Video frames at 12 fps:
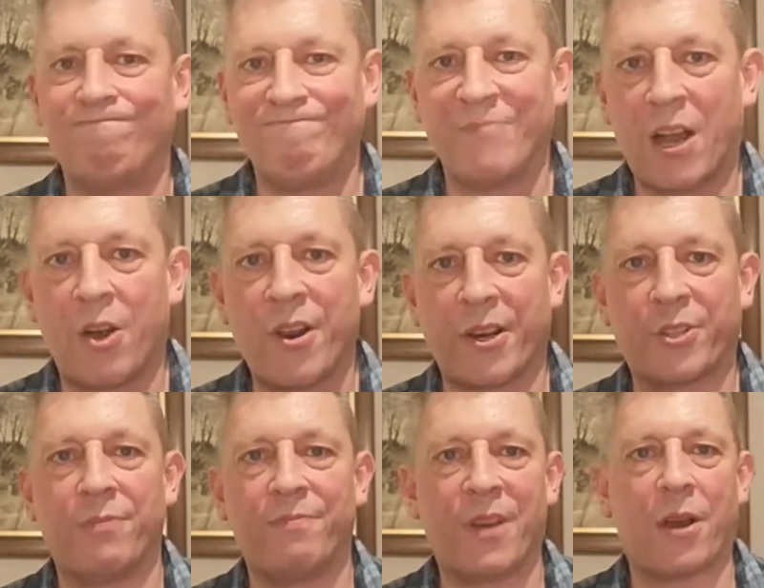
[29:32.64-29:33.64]

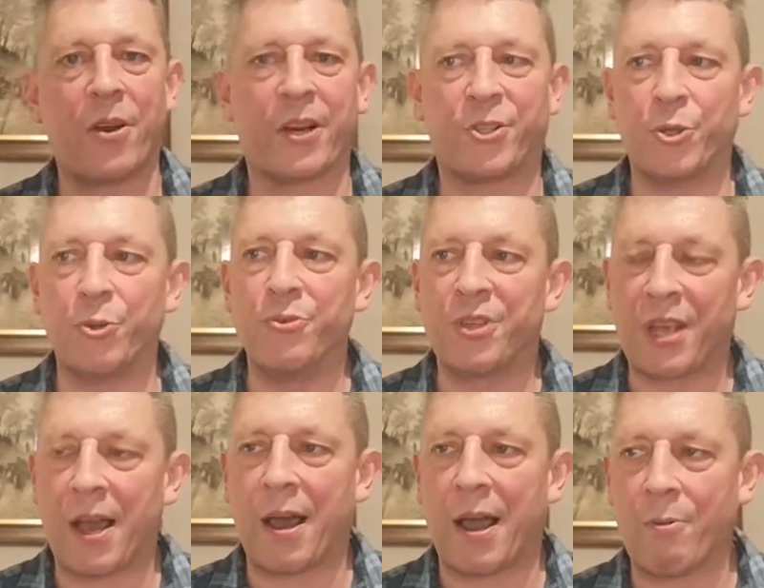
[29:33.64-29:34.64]
100 tunes.
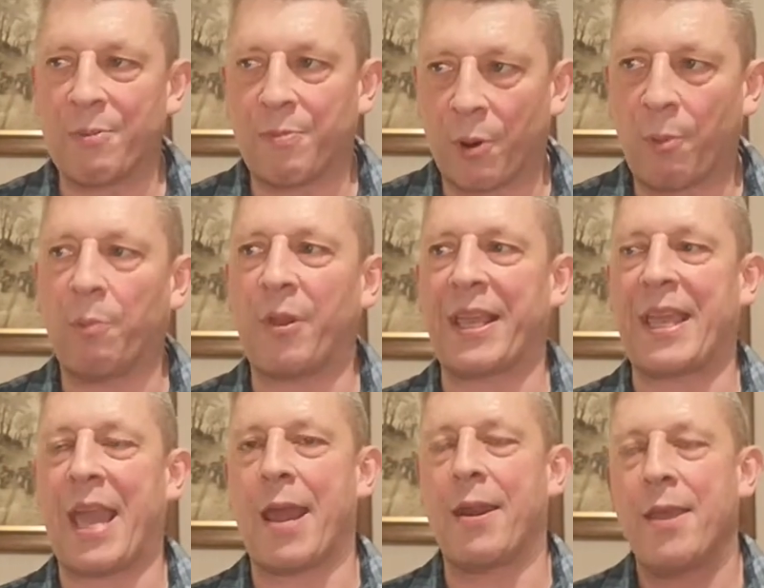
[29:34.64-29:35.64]
I would probably
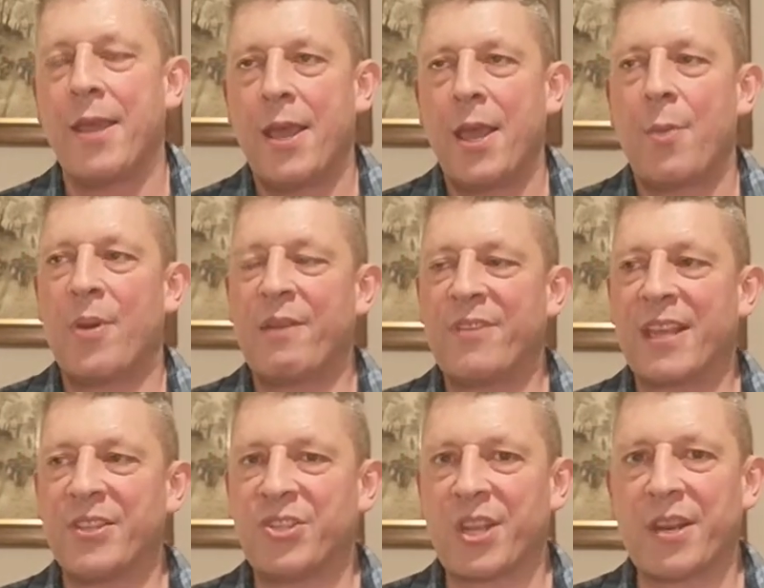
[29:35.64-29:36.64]
ken. But if you
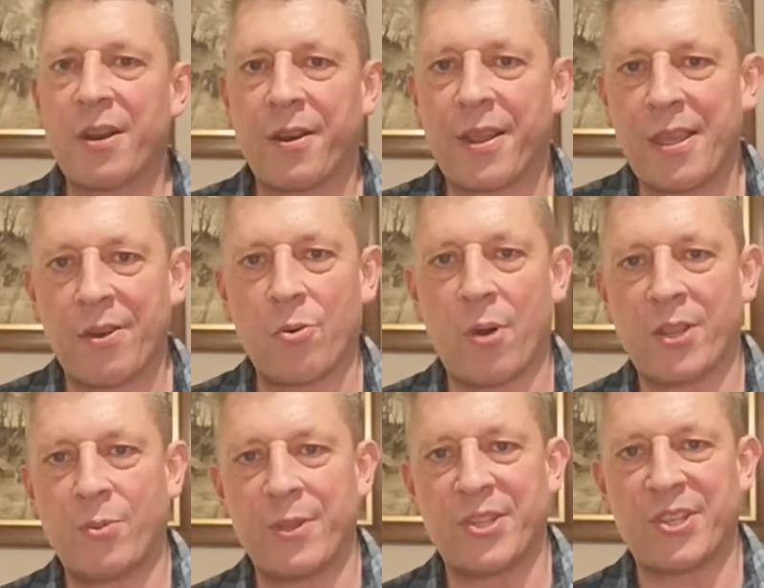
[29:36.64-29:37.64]
consider that you wrote
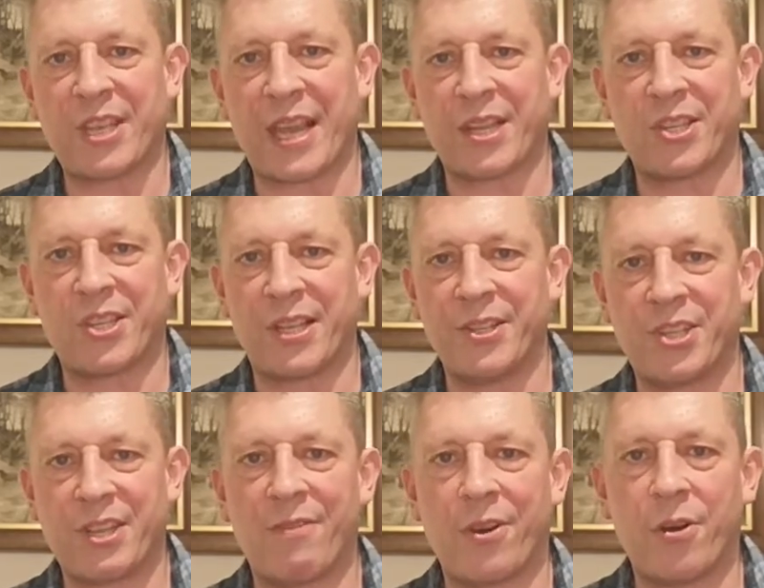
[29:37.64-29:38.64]
between 600 and
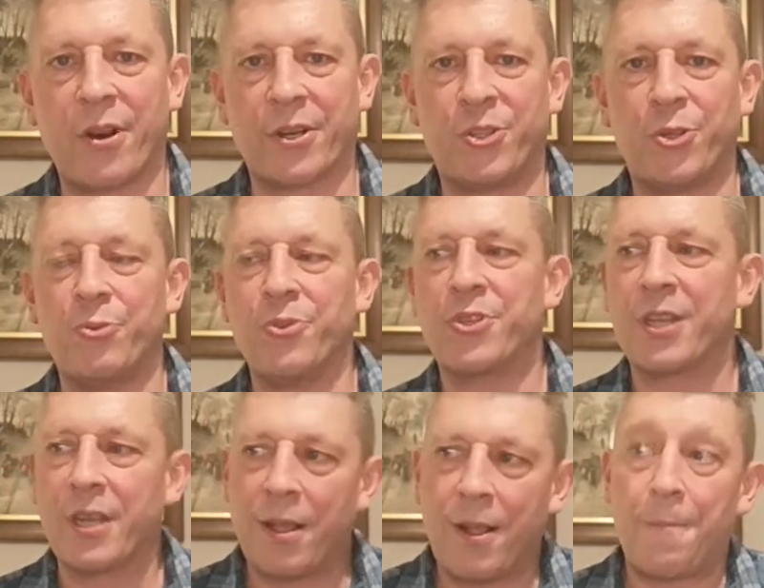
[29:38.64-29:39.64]
700 tunes,
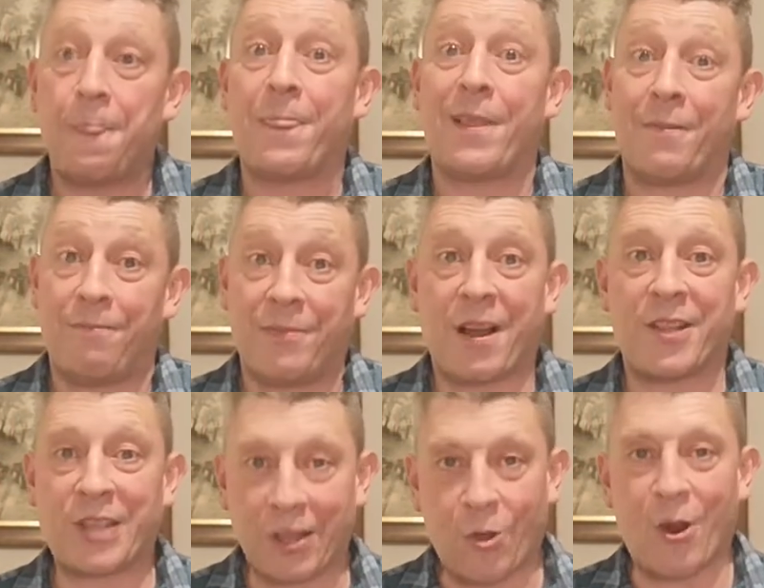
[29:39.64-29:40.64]
that's
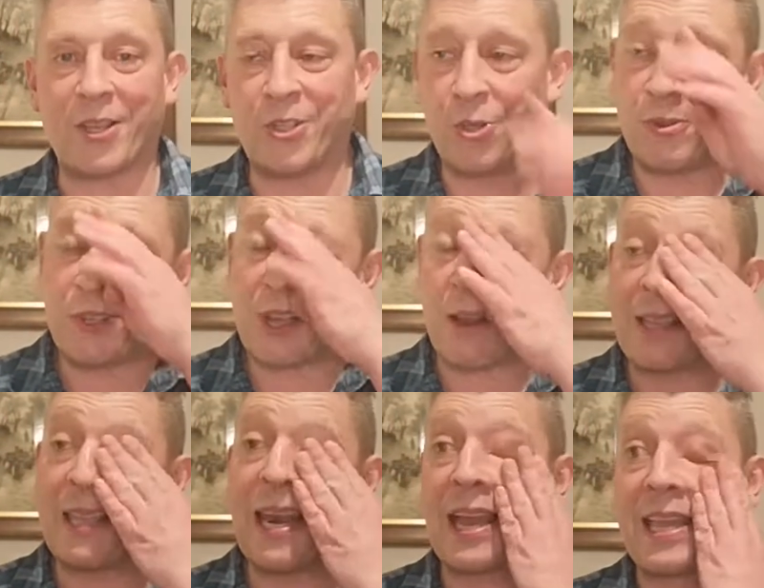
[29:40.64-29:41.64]
a lot of tunes that I
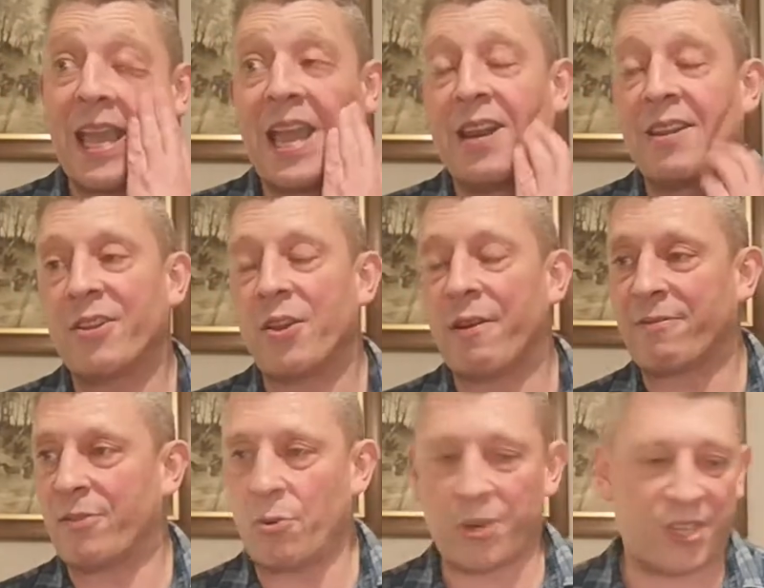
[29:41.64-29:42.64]
didn't ken. And of
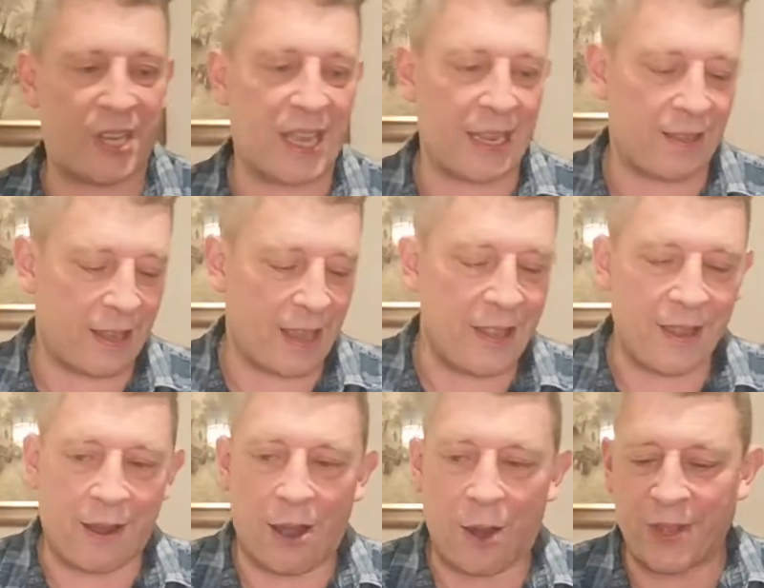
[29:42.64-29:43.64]
course you get into
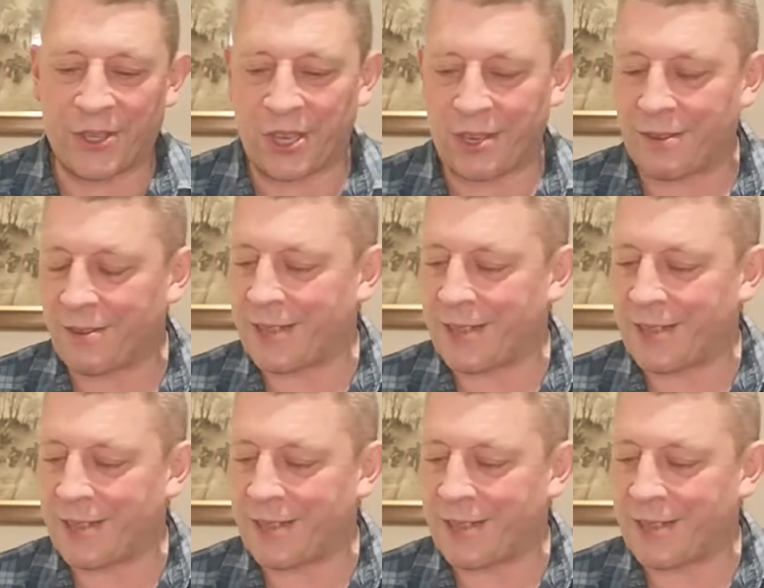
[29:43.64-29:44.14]
habits, and